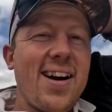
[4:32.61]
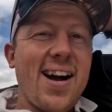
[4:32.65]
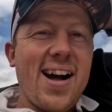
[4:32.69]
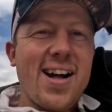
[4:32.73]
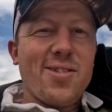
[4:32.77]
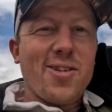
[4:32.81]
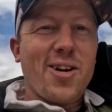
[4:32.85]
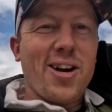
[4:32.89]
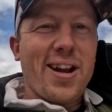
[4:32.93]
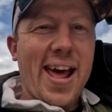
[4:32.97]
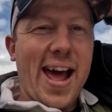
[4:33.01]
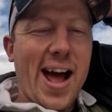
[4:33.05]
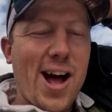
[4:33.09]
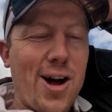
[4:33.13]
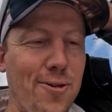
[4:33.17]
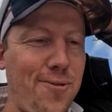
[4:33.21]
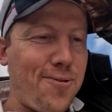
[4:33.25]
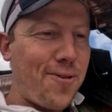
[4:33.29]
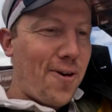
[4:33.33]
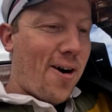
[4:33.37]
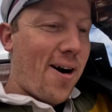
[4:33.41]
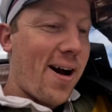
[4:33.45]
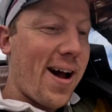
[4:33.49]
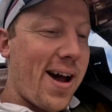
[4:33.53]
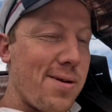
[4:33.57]
Well, we're at
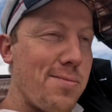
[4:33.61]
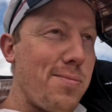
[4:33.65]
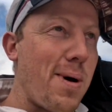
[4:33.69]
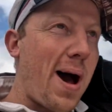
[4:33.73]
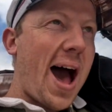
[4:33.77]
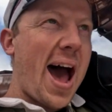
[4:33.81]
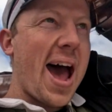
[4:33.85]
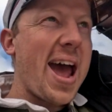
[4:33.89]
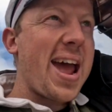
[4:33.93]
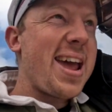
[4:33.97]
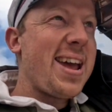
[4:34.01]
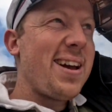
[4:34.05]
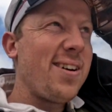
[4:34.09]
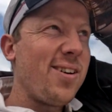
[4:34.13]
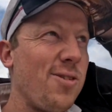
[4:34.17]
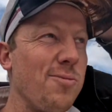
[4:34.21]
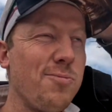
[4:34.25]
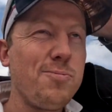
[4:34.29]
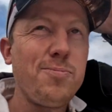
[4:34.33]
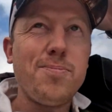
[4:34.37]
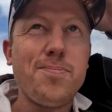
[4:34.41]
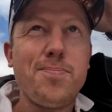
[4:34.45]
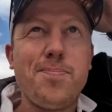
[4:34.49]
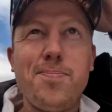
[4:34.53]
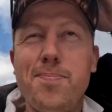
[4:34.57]
Hellfire Bay, or
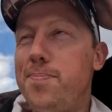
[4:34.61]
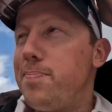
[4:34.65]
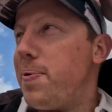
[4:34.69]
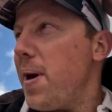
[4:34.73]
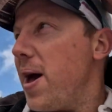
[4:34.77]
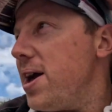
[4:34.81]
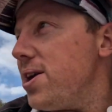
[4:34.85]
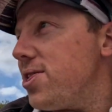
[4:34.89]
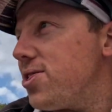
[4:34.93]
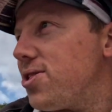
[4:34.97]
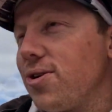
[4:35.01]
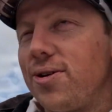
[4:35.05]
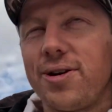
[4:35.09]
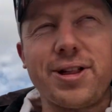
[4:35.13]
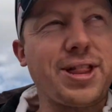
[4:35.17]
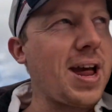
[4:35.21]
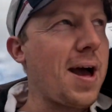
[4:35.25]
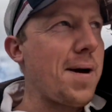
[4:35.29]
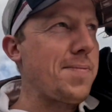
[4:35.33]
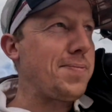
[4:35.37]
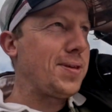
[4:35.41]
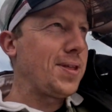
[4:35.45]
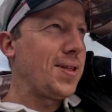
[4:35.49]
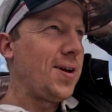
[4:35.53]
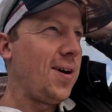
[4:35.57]
beach or
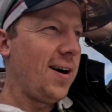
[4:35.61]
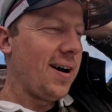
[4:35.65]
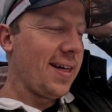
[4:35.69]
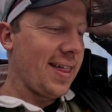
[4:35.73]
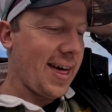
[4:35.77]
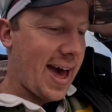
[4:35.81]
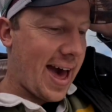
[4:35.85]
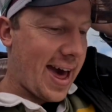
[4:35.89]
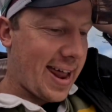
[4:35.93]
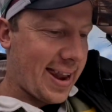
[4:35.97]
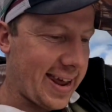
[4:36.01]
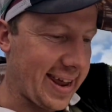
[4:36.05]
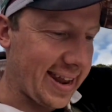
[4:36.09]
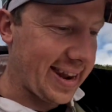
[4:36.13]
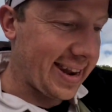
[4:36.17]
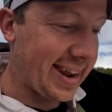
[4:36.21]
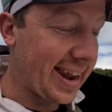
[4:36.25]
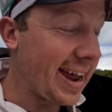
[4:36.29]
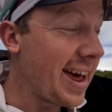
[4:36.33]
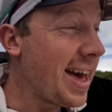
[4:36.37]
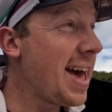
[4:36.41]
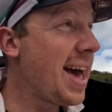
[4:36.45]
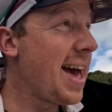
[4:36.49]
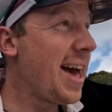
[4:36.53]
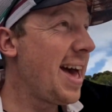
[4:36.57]
something like that,
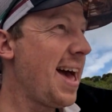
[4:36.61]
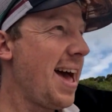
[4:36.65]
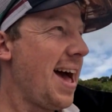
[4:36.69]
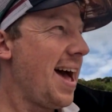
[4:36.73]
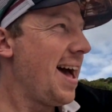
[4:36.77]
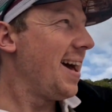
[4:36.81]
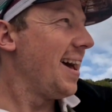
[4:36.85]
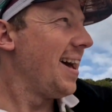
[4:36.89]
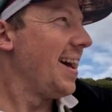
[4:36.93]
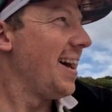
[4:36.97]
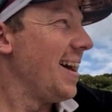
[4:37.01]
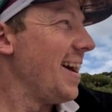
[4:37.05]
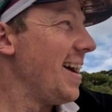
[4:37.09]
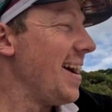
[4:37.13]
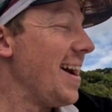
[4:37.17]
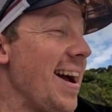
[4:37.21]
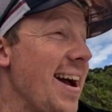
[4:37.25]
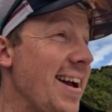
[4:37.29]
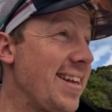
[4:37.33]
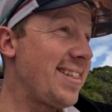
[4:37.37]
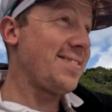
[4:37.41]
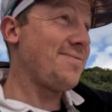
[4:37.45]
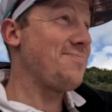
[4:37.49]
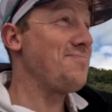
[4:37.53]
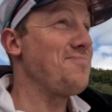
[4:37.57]

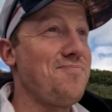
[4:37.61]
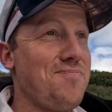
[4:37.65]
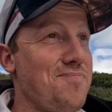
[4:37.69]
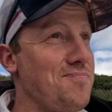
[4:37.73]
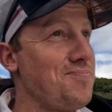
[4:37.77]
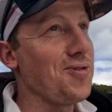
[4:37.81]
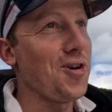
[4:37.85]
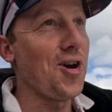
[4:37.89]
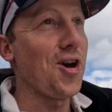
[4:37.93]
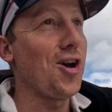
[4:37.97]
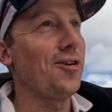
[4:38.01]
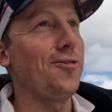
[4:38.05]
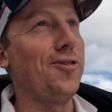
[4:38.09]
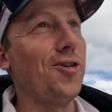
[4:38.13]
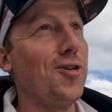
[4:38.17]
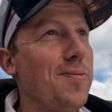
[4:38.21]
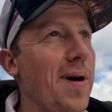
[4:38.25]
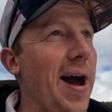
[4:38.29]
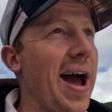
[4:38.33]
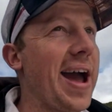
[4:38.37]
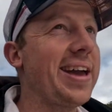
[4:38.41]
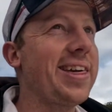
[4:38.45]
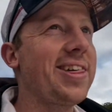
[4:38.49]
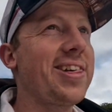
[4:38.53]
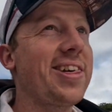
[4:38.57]
and it's beautiful
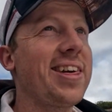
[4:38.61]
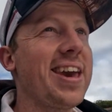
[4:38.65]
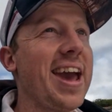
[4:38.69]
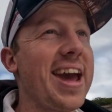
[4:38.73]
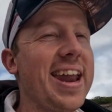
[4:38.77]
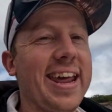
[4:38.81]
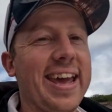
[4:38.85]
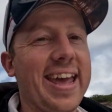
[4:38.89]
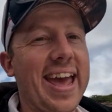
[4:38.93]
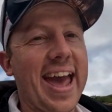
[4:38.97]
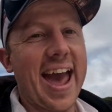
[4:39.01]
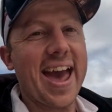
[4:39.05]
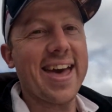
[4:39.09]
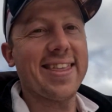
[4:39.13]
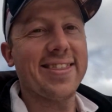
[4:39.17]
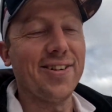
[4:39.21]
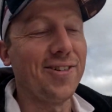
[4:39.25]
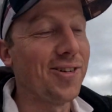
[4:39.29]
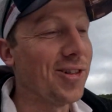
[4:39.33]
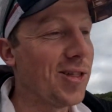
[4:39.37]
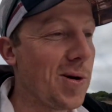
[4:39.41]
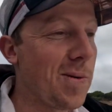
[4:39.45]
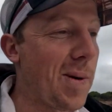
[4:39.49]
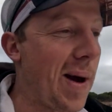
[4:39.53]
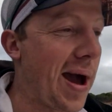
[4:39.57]
beach yet again.
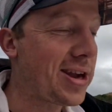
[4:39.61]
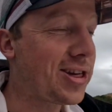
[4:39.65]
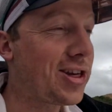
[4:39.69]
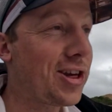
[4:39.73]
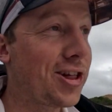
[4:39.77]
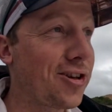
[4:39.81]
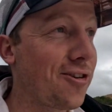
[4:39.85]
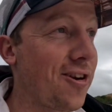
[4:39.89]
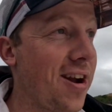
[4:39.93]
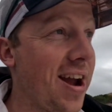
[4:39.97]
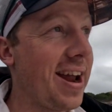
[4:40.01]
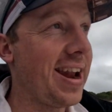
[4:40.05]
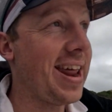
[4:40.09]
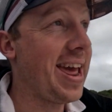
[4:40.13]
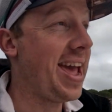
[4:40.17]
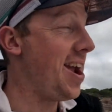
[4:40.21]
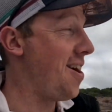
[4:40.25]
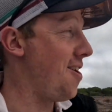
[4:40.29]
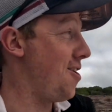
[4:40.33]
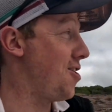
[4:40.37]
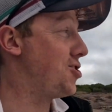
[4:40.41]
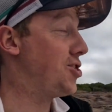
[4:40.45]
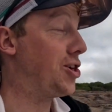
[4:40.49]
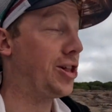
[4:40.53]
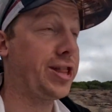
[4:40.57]
All the beaches around
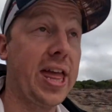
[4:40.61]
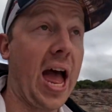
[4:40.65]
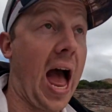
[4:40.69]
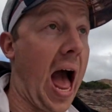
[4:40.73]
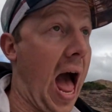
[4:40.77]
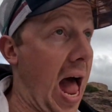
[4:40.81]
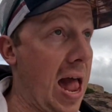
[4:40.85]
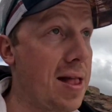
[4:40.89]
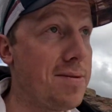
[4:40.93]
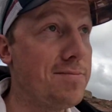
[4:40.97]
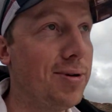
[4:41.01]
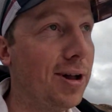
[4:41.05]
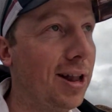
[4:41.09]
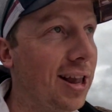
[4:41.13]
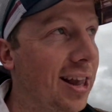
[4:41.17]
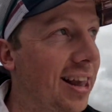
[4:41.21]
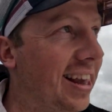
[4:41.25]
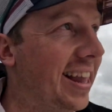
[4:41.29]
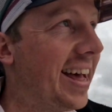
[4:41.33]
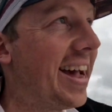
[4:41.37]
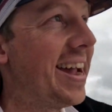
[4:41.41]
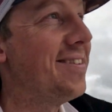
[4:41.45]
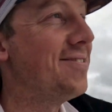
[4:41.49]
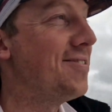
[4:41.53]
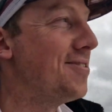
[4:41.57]
here are just
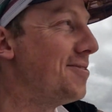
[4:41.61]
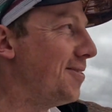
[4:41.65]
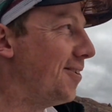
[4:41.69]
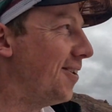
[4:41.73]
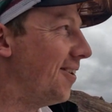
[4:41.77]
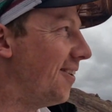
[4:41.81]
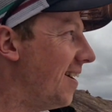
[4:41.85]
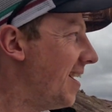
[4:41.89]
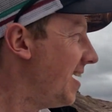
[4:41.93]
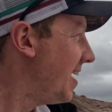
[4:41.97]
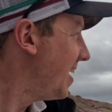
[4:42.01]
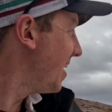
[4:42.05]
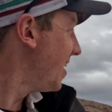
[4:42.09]
unbelievable.